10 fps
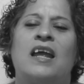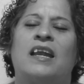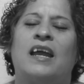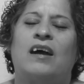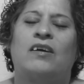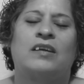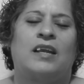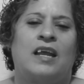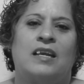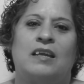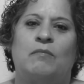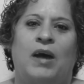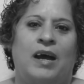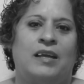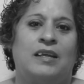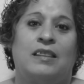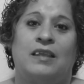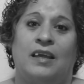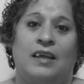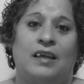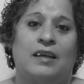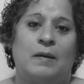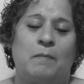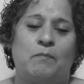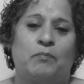And how could anybody think